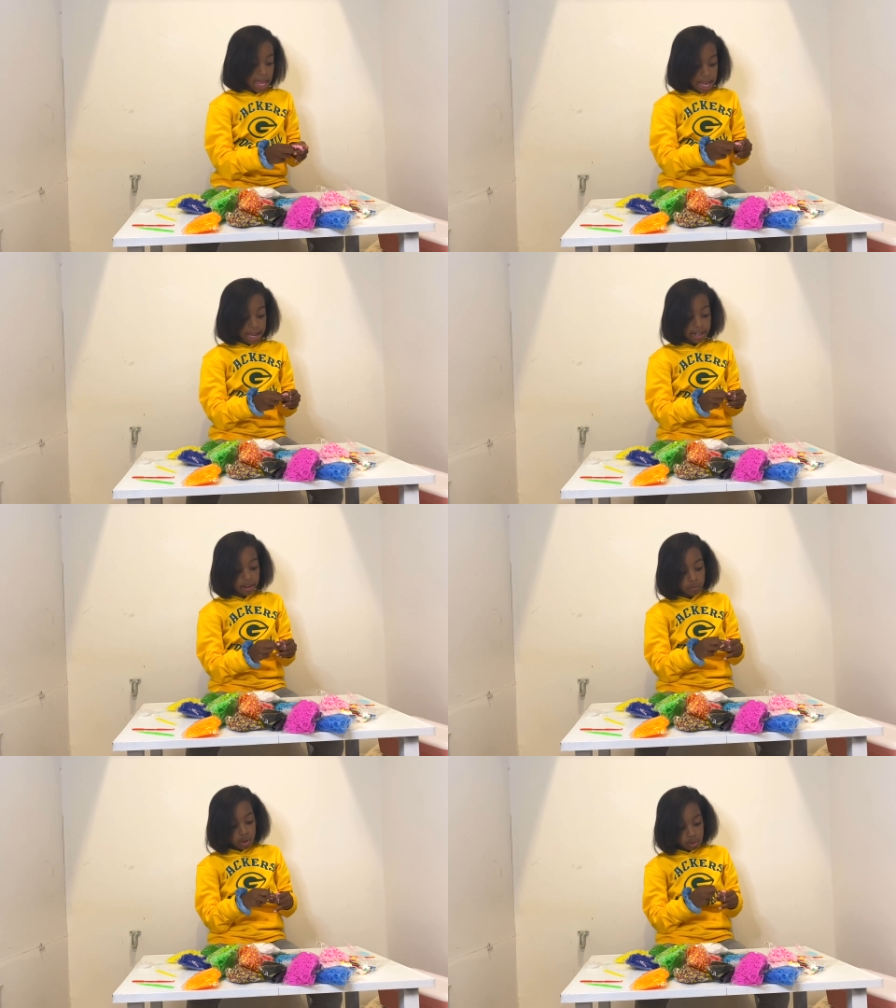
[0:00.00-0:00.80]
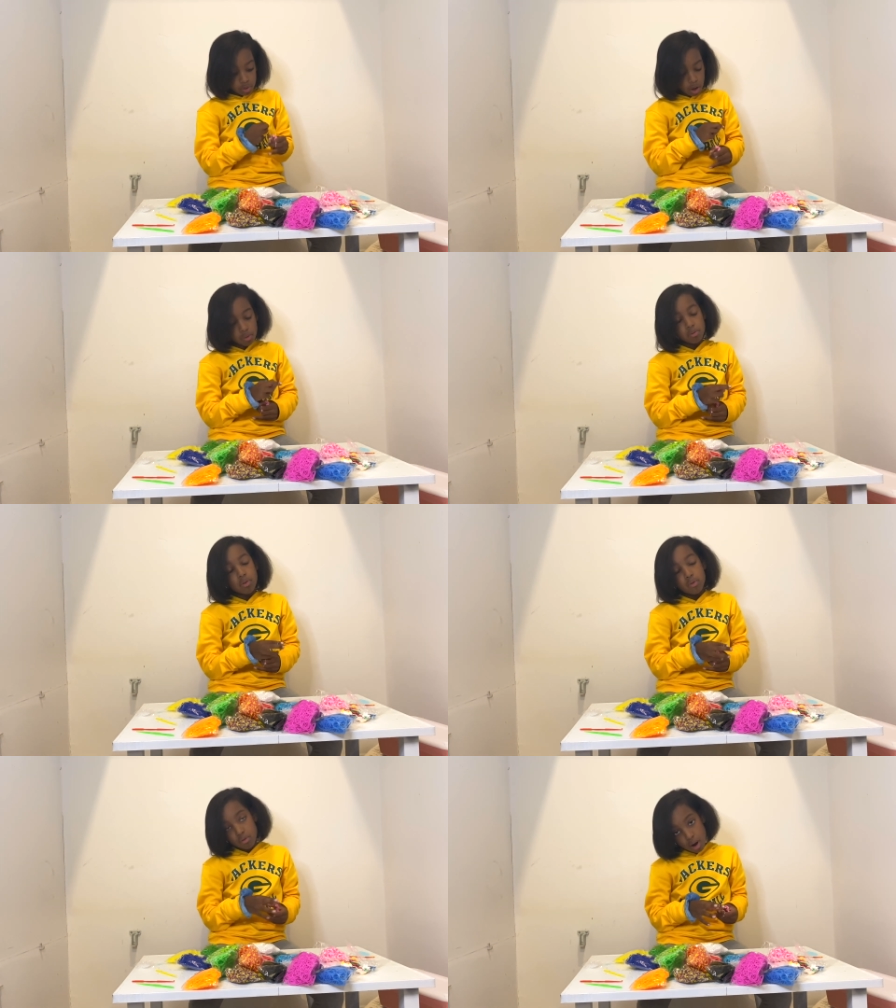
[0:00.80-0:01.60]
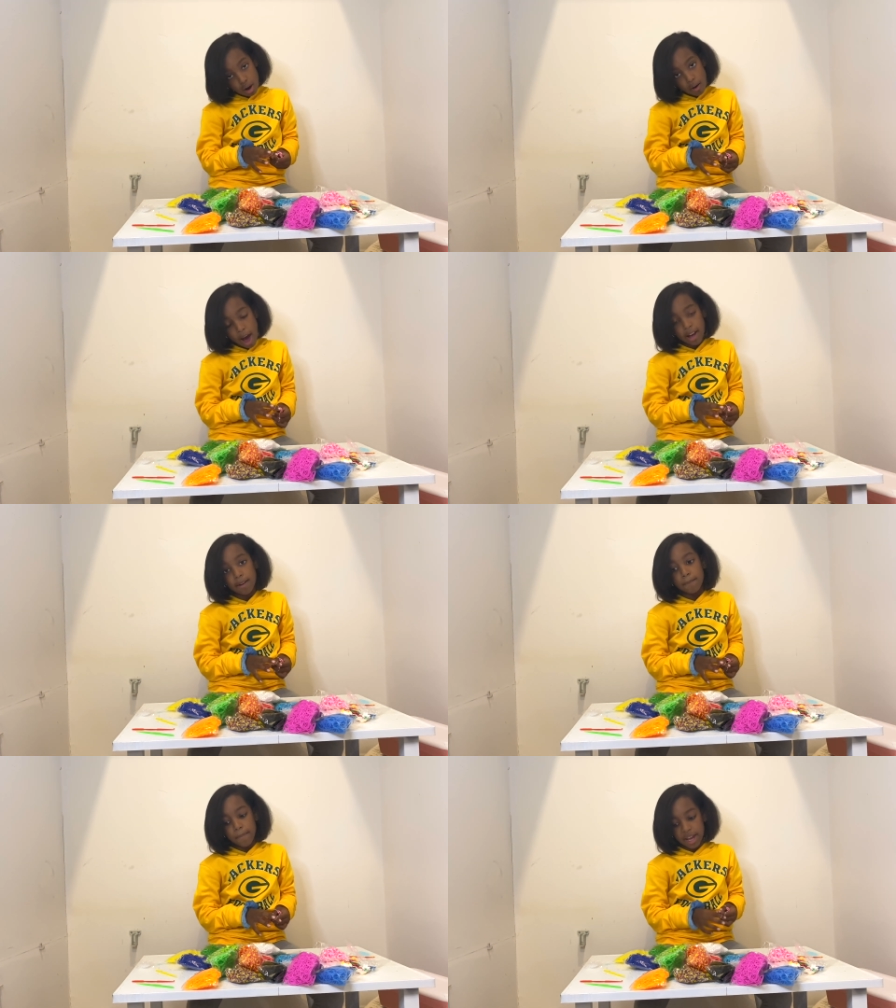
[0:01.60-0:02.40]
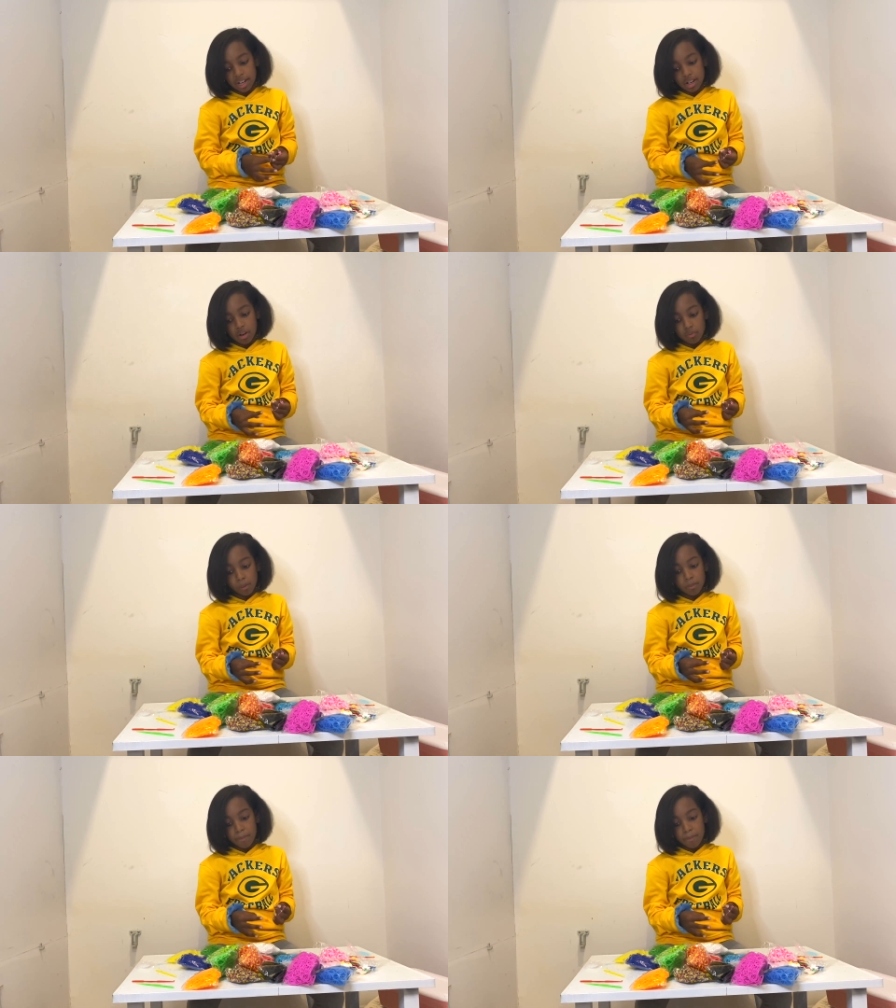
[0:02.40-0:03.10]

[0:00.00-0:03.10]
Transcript: if you don't know how to make rubber